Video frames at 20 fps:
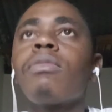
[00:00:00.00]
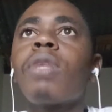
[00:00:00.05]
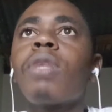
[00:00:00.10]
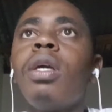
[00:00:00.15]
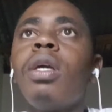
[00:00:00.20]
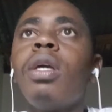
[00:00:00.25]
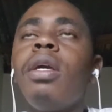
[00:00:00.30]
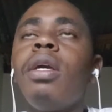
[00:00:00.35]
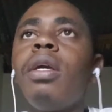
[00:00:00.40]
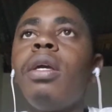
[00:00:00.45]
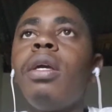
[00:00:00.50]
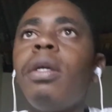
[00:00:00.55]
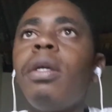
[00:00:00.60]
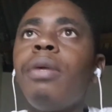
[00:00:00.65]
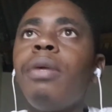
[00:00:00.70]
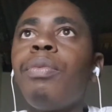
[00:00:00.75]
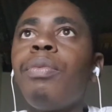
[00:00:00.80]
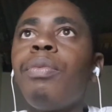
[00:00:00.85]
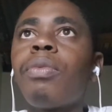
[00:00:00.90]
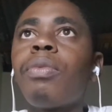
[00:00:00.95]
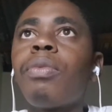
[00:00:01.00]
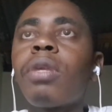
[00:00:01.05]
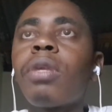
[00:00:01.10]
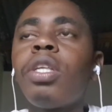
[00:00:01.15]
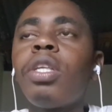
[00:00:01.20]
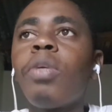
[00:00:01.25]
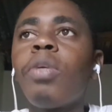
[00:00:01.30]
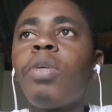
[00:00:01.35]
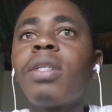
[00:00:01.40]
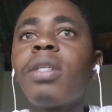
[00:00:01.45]
et
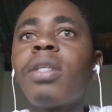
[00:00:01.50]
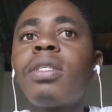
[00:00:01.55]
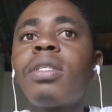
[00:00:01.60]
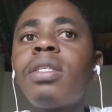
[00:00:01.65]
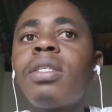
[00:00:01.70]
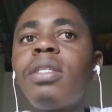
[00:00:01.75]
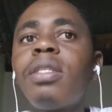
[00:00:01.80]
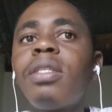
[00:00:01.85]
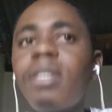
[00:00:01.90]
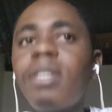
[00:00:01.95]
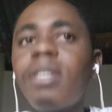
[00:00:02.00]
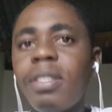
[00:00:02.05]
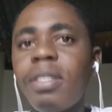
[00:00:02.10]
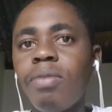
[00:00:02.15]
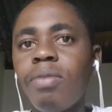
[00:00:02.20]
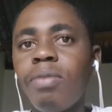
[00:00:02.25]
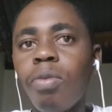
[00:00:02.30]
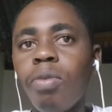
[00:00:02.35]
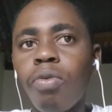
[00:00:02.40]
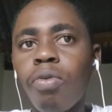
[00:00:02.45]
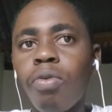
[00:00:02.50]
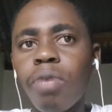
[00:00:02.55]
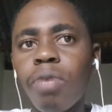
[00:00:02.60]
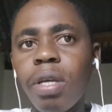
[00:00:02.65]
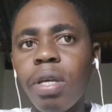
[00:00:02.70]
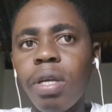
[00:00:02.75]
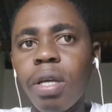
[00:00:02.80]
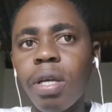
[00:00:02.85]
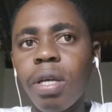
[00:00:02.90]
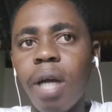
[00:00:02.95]
qui ouais qui type de
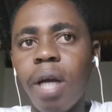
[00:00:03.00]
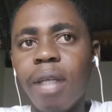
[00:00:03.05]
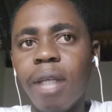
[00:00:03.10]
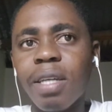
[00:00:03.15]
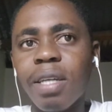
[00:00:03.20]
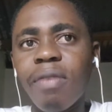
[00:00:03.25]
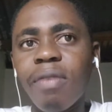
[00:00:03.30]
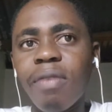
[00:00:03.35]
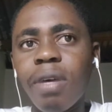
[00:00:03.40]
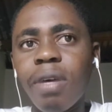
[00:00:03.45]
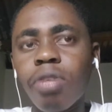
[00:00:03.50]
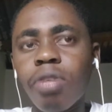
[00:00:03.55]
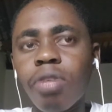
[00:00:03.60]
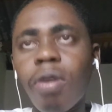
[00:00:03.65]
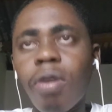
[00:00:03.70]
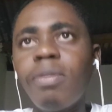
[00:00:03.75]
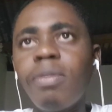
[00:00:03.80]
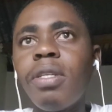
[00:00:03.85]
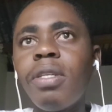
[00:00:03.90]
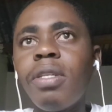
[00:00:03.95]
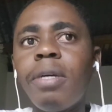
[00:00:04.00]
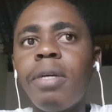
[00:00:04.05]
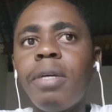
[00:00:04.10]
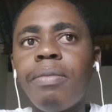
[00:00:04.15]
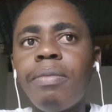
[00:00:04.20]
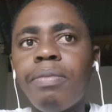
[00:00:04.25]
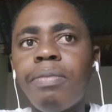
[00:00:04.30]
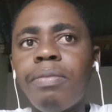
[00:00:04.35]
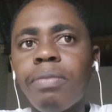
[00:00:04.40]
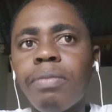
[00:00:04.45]
monde à travers soit bien.
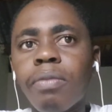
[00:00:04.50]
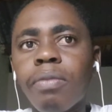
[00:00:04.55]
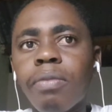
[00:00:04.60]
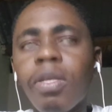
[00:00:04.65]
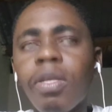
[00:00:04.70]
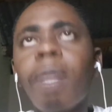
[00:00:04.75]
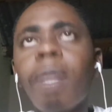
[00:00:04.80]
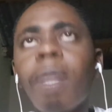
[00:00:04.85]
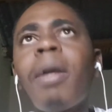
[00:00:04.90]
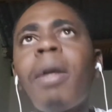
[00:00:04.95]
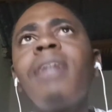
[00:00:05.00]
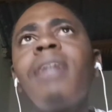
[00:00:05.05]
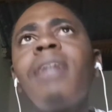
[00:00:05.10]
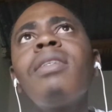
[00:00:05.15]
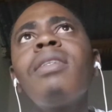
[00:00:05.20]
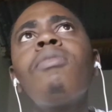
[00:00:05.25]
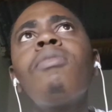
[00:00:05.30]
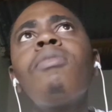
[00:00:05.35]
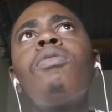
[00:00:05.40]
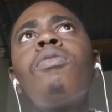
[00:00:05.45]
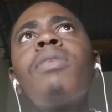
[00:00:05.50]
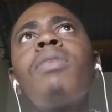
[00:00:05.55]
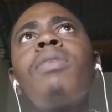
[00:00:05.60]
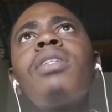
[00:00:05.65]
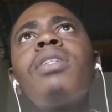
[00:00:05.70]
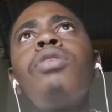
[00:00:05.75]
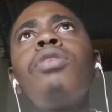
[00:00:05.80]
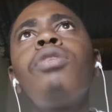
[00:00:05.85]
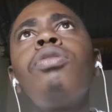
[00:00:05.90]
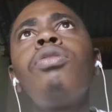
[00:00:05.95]
Par exemple, on
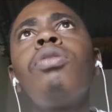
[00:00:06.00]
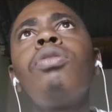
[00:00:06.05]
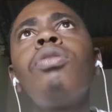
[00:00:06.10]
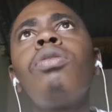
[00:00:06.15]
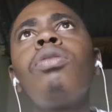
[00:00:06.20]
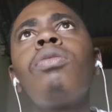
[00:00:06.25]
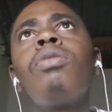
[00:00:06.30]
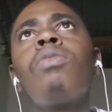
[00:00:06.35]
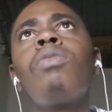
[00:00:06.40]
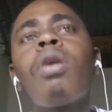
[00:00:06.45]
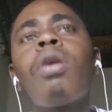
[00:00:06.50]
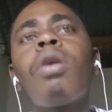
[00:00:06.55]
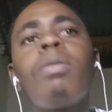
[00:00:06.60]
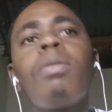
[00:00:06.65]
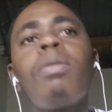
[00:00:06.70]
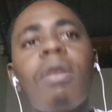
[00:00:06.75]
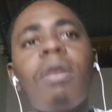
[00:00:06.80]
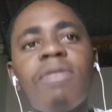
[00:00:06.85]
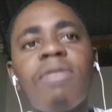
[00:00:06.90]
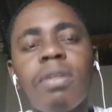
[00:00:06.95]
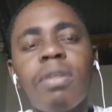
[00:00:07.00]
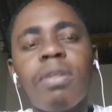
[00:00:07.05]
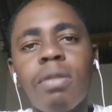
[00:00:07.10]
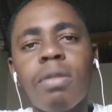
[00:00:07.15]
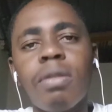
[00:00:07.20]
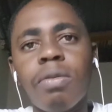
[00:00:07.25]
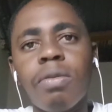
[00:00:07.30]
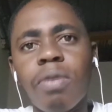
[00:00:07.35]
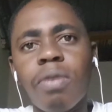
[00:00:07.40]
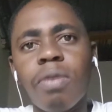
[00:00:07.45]
pensait de Warren Buffett,
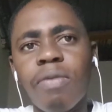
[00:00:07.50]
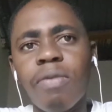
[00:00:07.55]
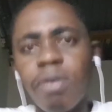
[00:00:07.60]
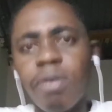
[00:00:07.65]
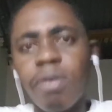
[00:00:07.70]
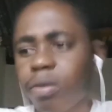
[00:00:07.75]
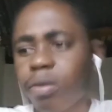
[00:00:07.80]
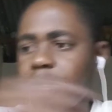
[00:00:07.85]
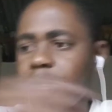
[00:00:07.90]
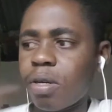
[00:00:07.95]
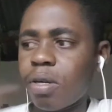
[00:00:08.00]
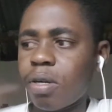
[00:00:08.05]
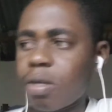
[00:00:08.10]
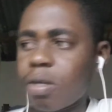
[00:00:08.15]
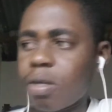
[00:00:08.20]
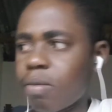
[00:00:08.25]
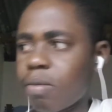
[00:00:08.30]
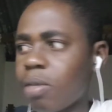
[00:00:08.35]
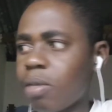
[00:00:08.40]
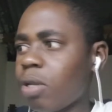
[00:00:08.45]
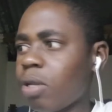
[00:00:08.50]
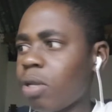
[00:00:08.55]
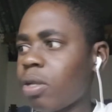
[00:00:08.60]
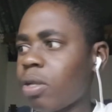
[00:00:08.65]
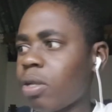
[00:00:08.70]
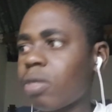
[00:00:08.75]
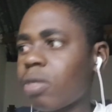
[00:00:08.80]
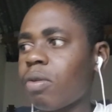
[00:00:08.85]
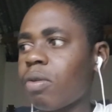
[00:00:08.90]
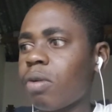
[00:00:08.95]
one of the billionaires
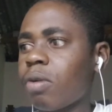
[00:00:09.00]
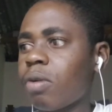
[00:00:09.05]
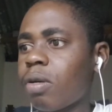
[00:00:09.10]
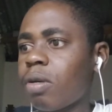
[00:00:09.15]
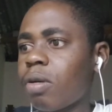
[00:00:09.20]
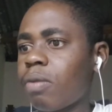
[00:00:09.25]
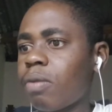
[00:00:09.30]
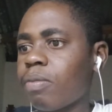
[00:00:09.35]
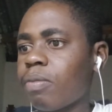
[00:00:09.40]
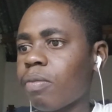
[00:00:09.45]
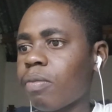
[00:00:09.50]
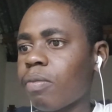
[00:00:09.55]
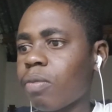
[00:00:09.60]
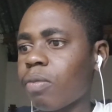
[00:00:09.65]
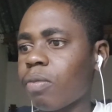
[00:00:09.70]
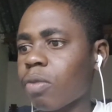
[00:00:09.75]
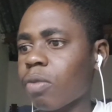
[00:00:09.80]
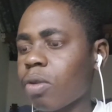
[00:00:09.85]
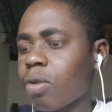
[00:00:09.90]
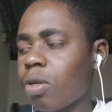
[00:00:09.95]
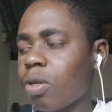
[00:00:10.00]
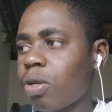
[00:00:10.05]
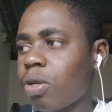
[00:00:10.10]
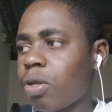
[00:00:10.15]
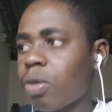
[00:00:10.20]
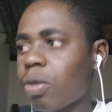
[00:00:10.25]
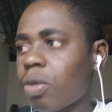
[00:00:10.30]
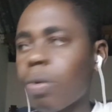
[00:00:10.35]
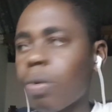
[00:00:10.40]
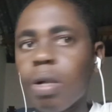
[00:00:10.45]
in
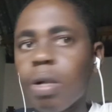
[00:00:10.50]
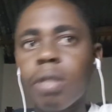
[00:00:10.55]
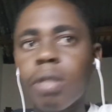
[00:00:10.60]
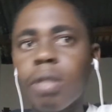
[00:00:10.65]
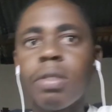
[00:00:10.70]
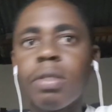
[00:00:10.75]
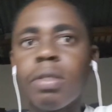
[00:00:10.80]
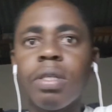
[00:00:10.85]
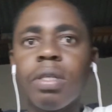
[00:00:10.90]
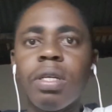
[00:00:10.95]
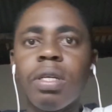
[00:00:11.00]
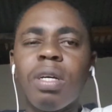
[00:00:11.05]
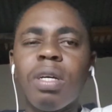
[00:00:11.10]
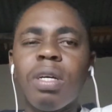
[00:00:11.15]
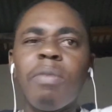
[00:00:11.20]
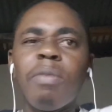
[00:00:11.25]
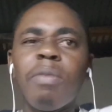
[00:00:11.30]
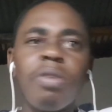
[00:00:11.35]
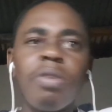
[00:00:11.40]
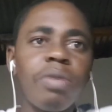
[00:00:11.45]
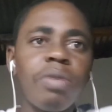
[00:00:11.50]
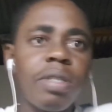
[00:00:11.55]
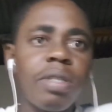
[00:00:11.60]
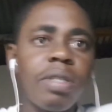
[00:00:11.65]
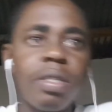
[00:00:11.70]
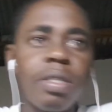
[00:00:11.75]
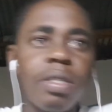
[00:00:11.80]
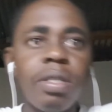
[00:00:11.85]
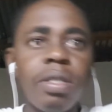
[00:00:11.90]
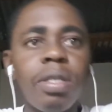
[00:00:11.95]
the world most
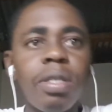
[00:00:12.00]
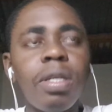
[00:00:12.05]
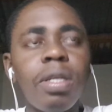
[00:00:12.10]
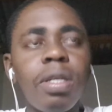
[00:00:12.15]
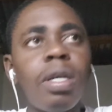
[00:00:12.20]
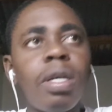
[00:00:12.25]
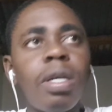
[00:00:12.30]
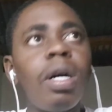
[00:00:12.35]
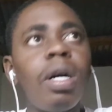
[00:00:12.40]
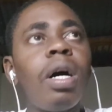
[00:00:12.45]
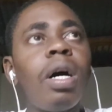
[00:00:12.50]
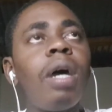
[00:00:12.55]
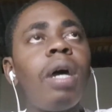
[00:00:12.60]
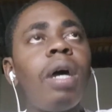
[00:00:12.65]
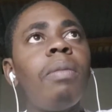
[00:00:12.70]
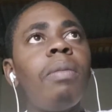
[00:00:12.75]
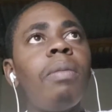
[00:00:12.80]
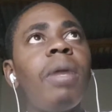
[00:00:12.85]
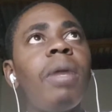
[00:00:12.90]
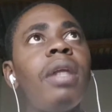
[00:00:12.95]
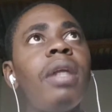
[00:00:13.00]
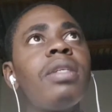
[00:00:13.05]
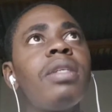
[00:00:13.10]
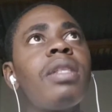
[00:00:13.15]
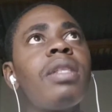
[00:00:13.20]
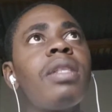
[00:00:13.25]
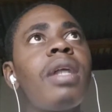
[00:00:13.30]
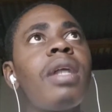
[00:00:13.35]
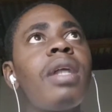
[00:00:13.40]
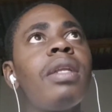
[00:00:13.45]
richest man. He
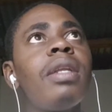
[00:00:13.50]
said that